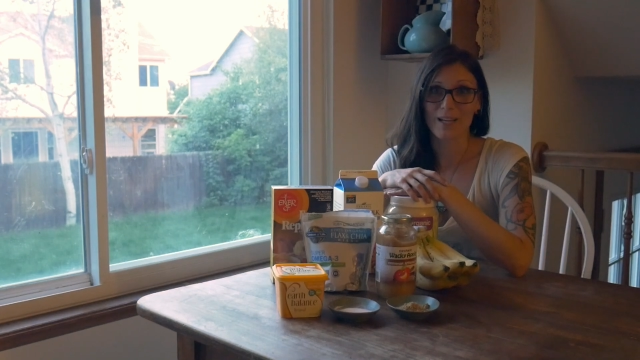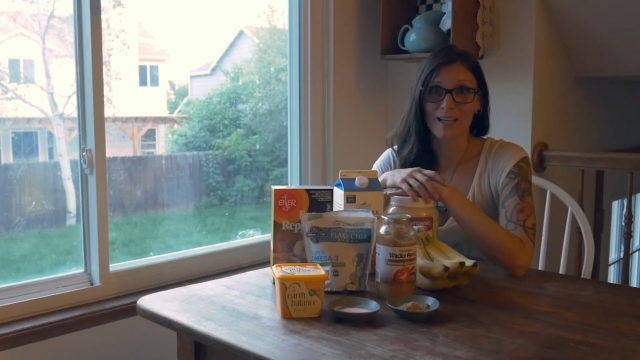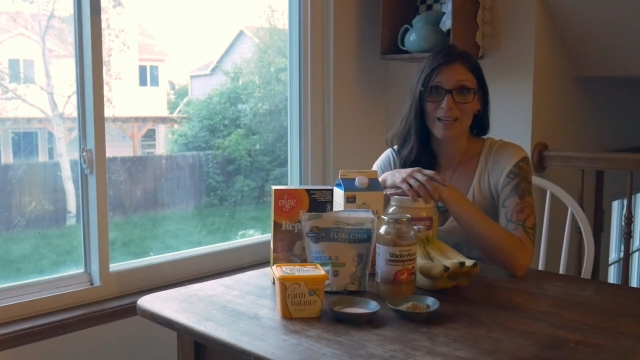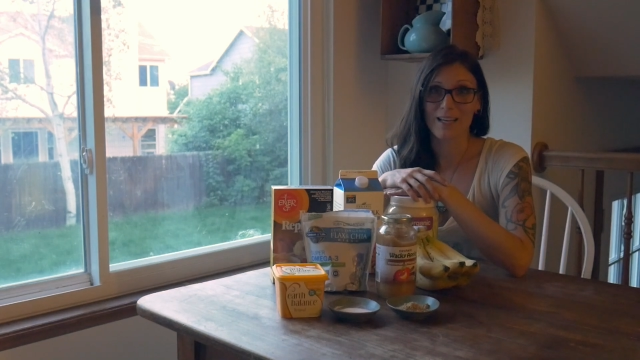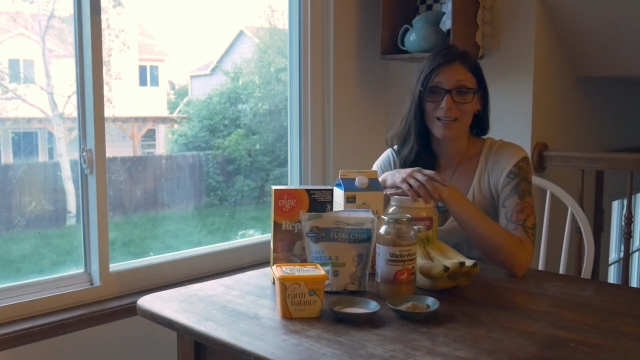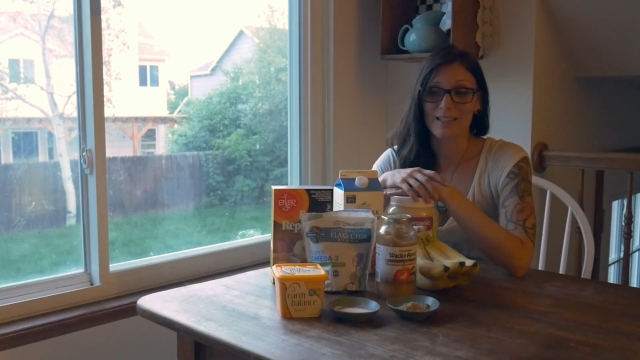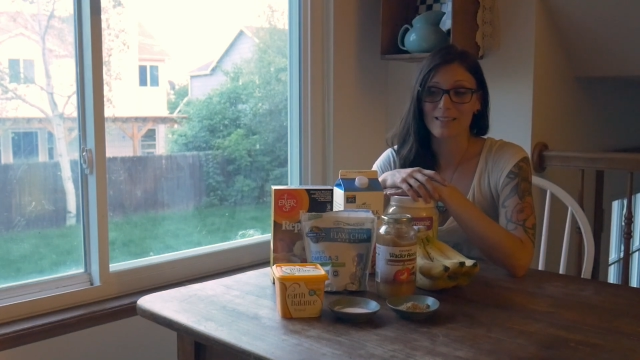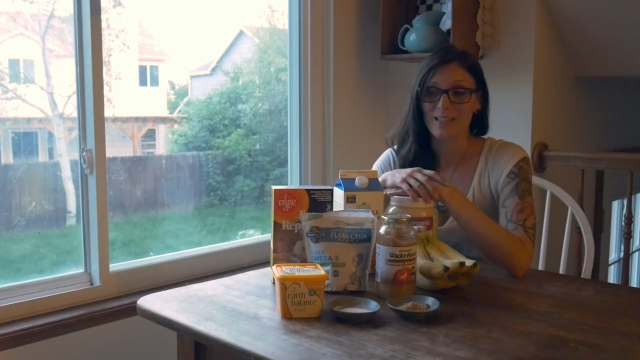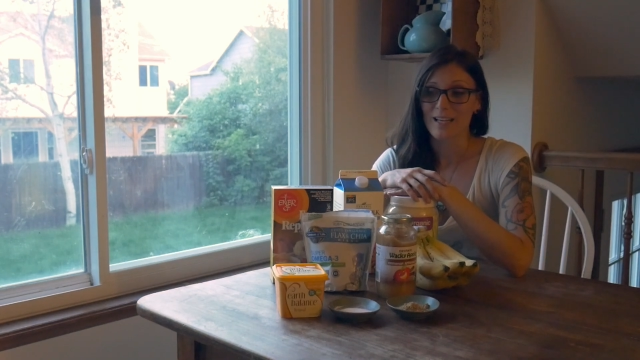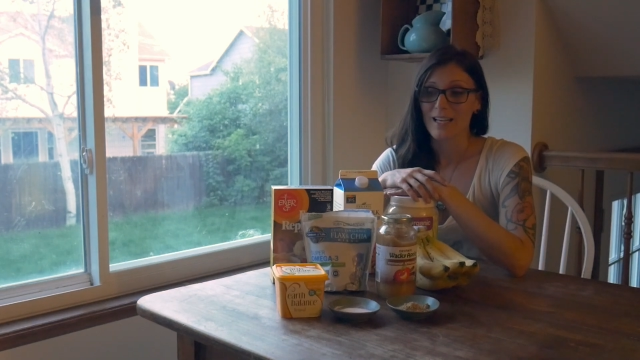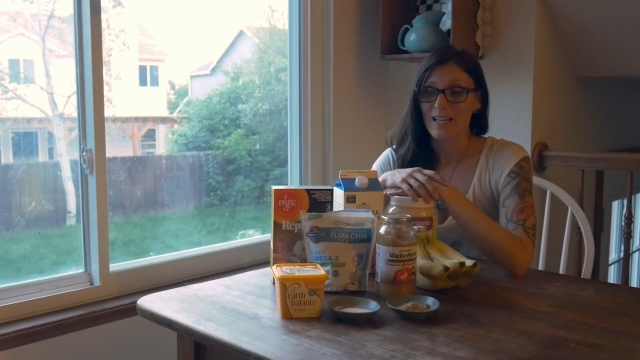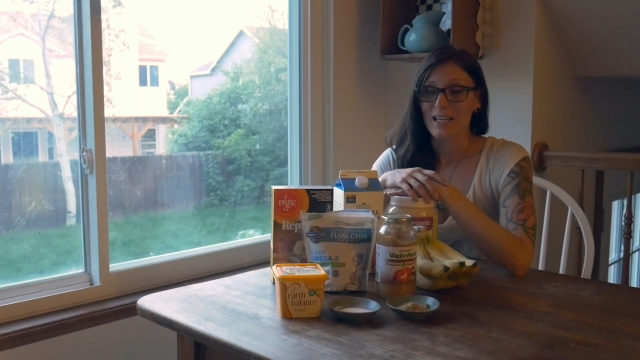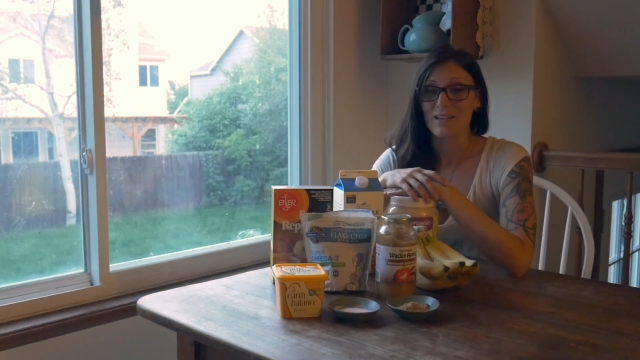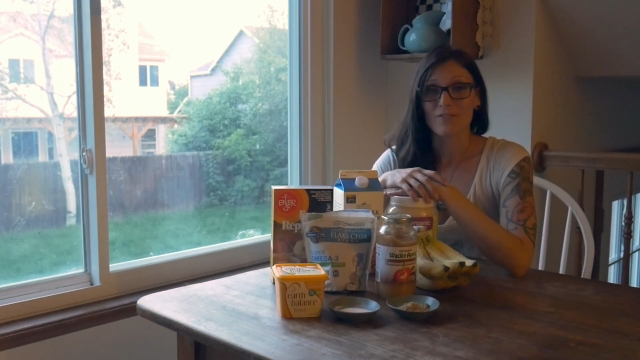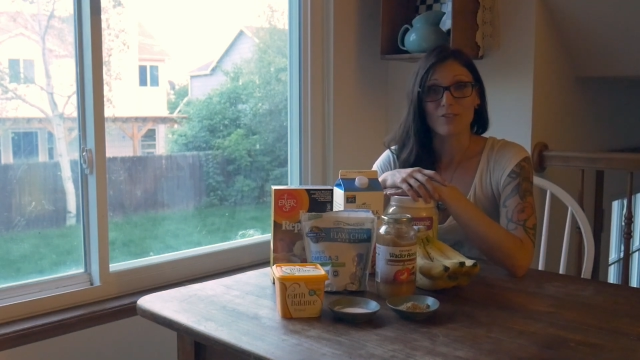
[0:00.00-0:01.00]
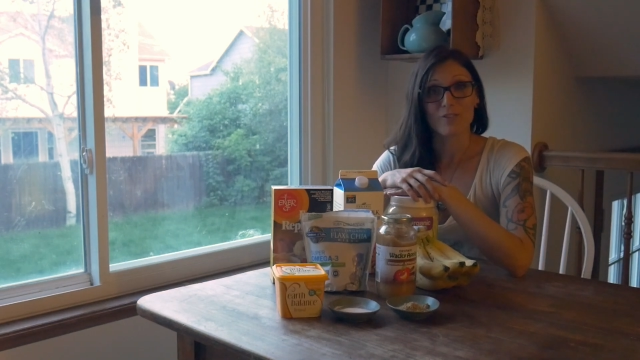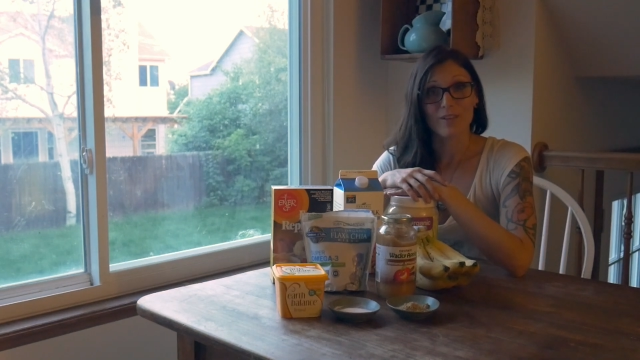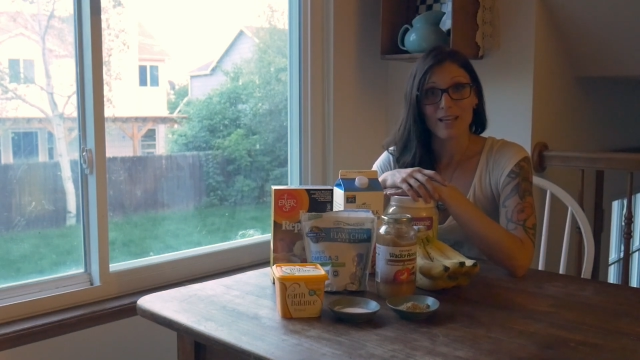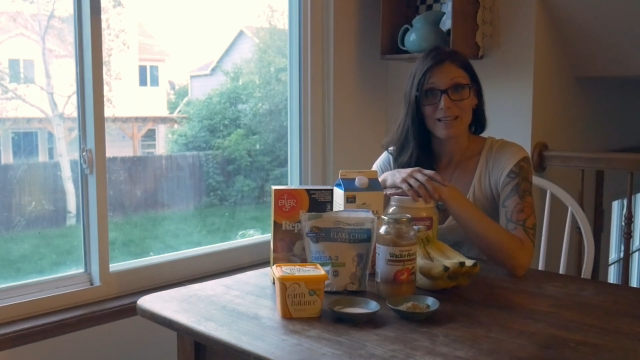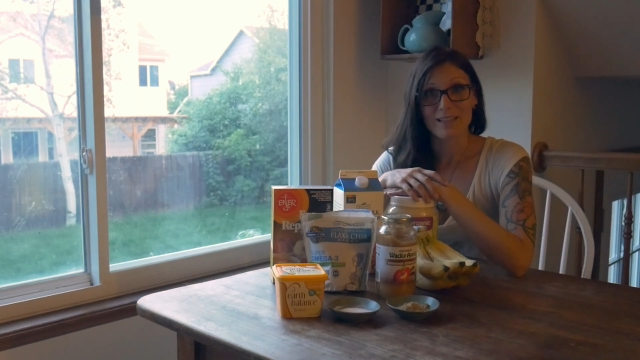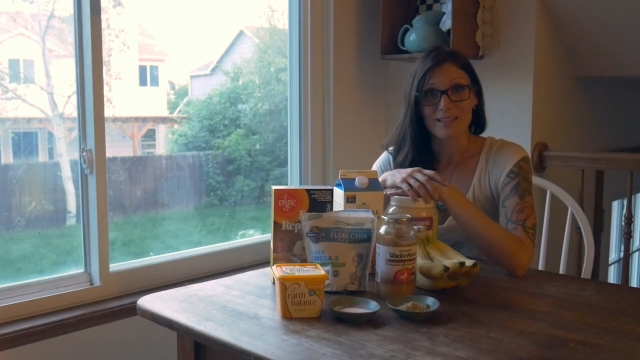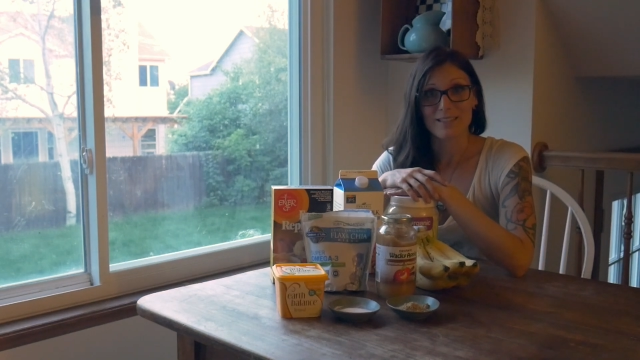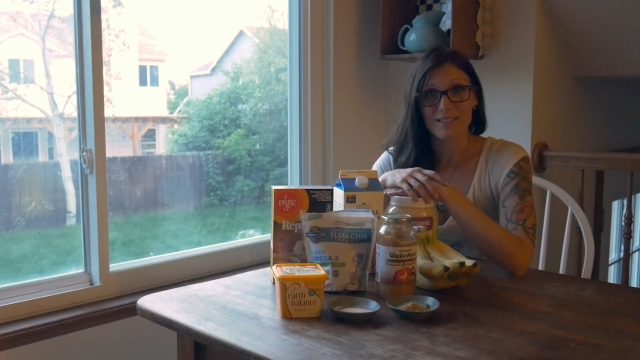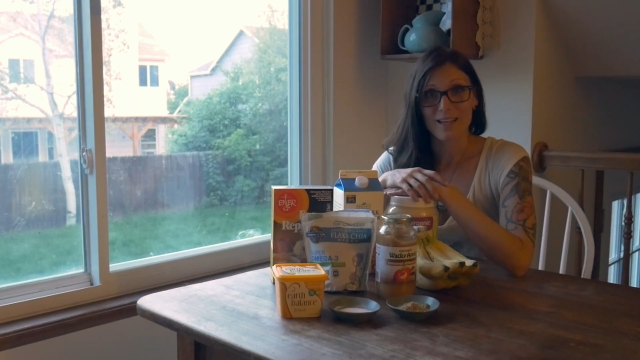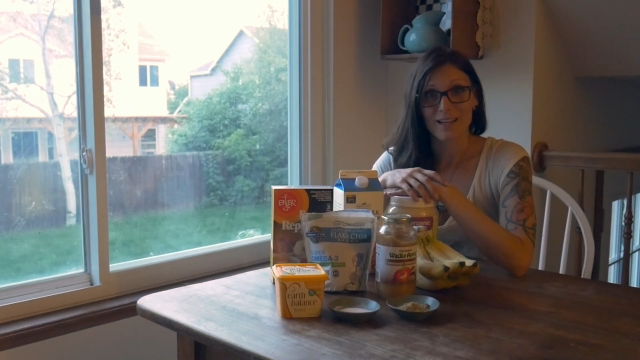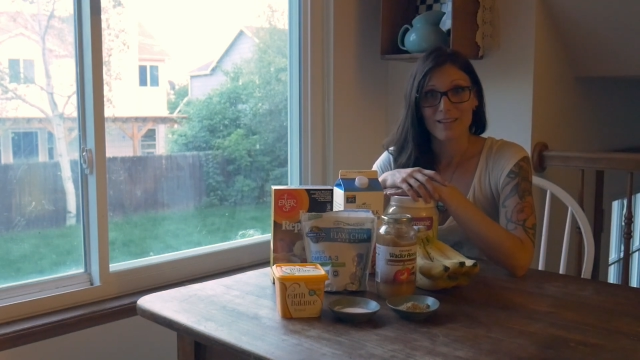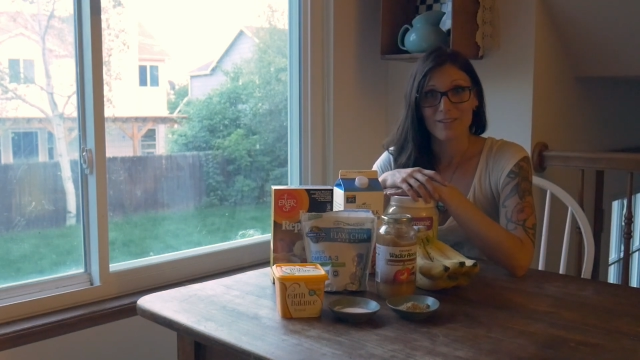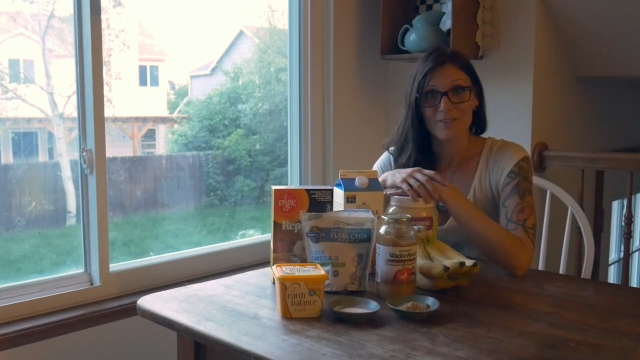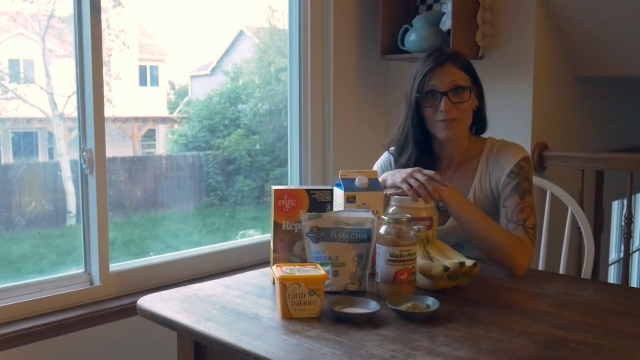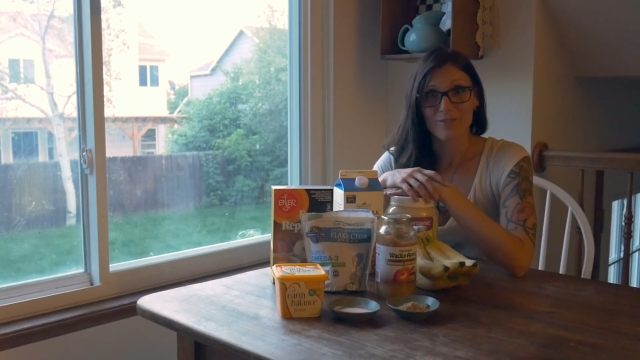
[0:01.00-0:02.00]
and if you like these
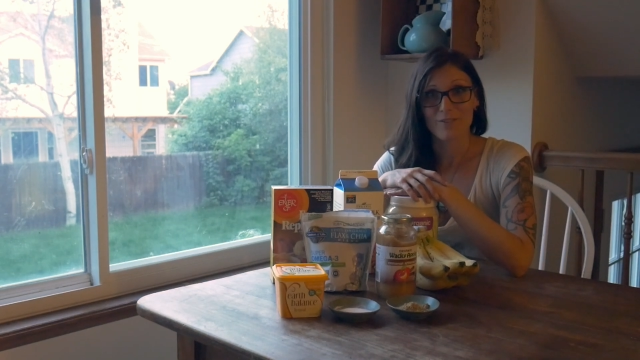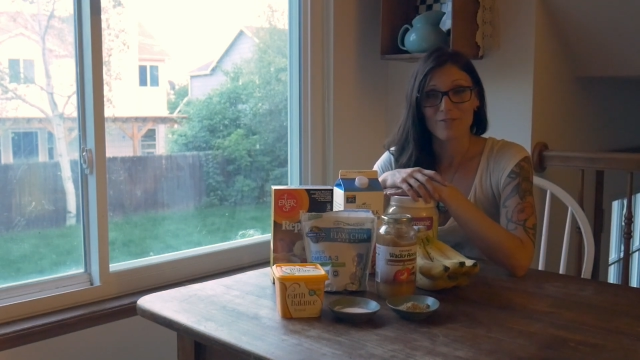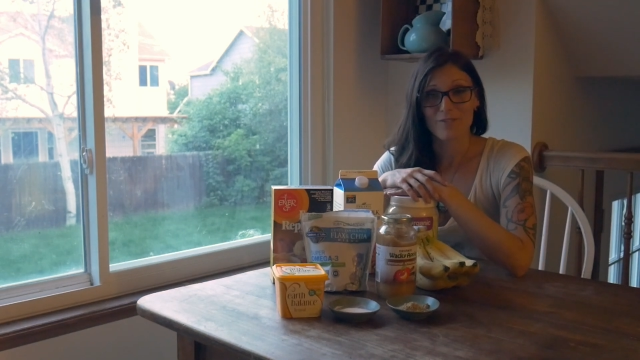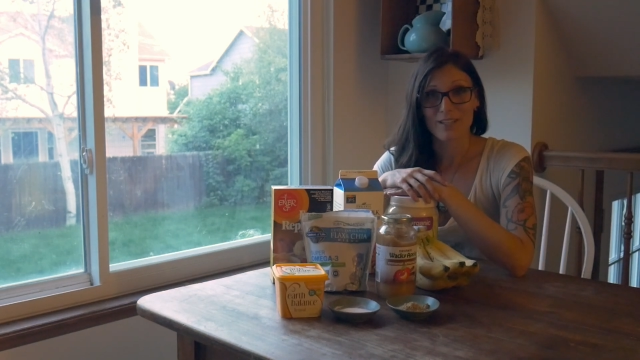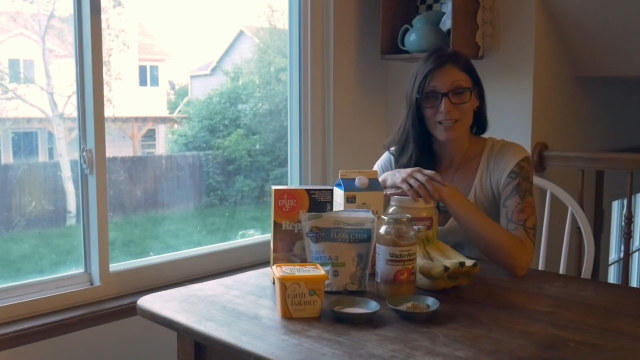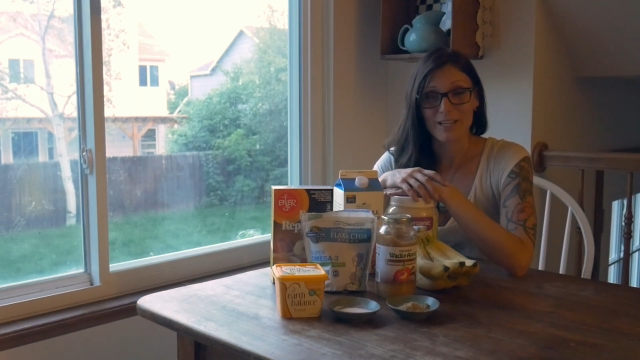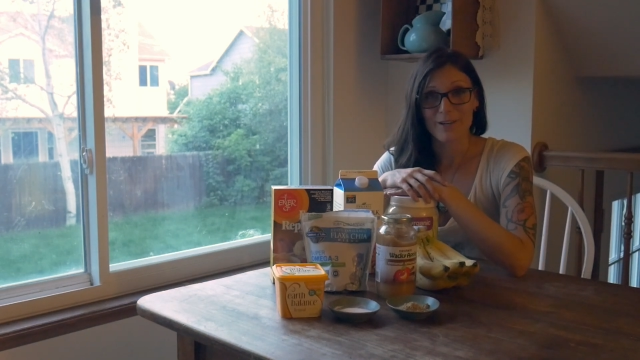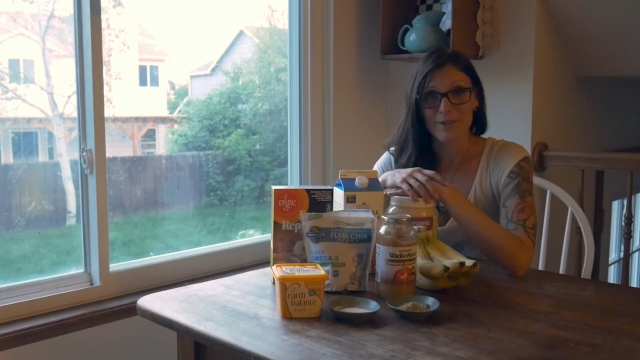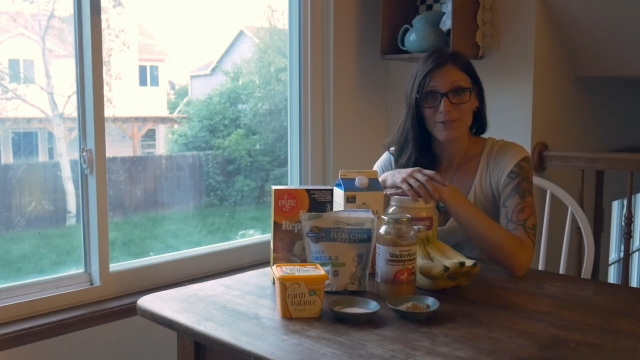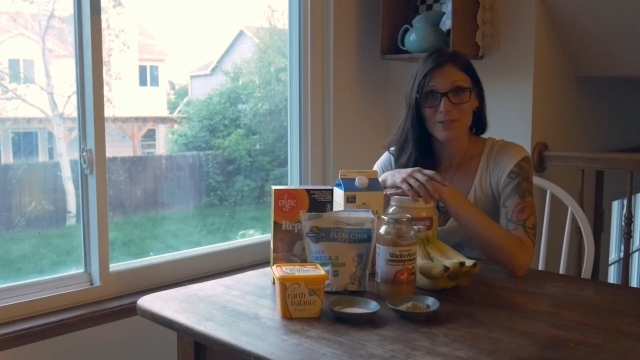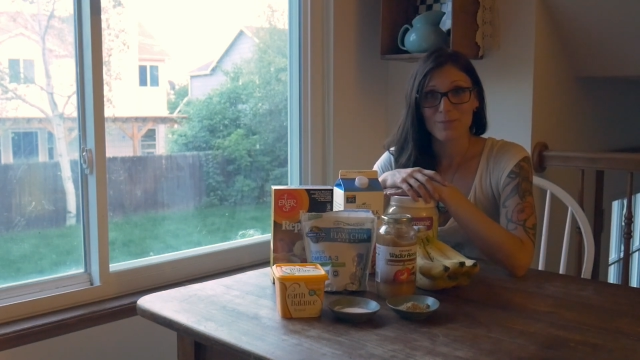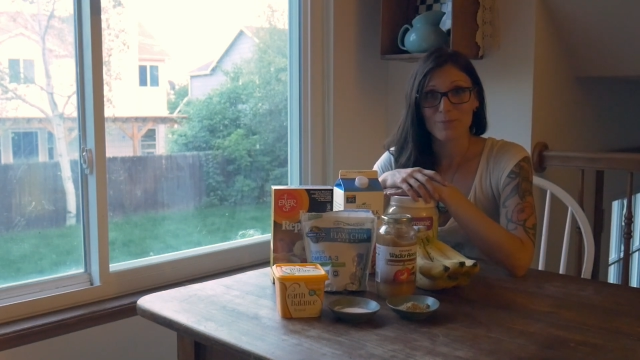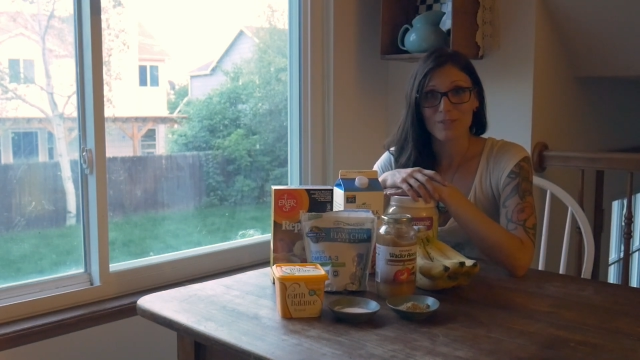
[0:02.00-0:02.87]
kind of videos,